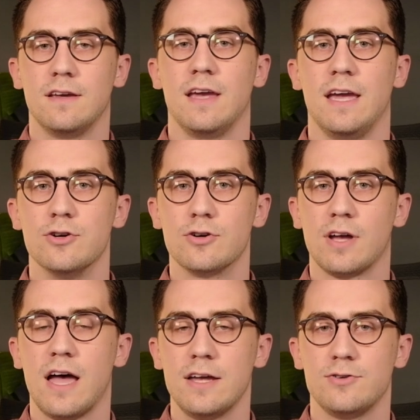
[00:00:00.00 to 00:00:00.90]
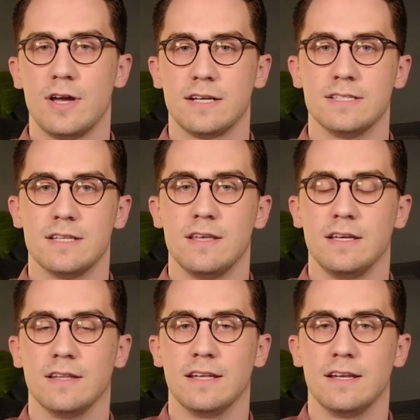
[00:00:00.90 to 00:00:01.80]
and your contract is the
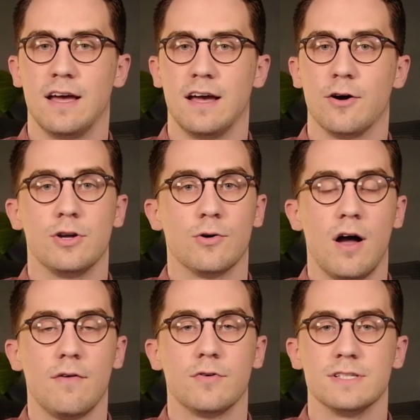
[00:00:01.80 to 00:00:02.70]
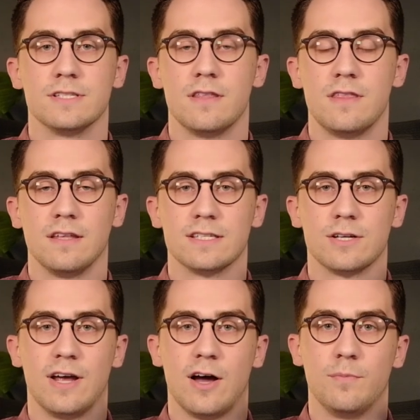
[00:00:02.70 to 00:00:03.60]
thing that, uh, or your offer is the thing that's
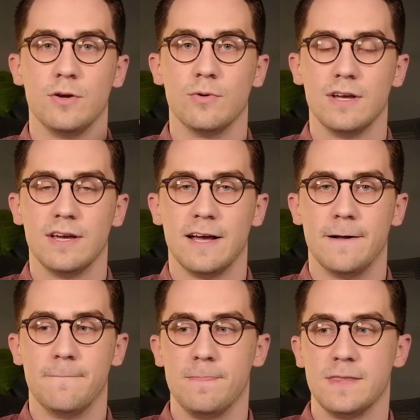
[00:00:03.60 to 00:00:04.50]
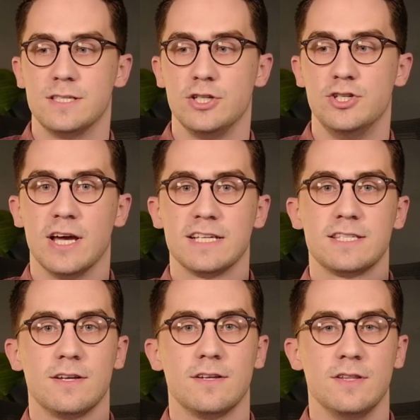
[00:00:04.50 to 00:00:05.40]
going to help you um,
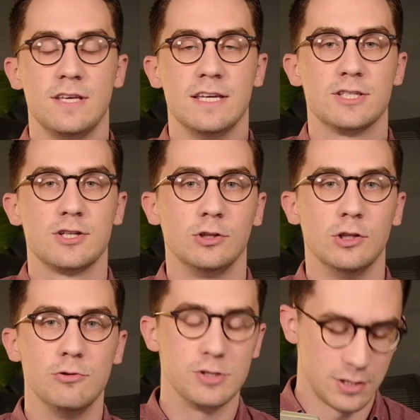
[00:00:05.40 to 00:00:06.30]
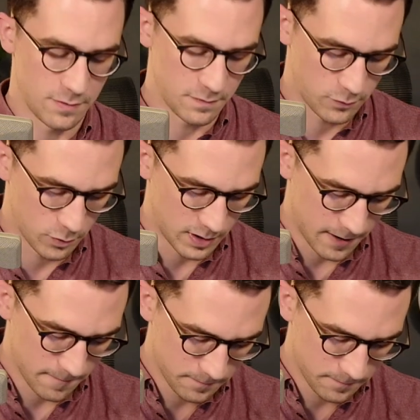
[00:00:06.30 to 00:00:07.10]
suggest the solution for that.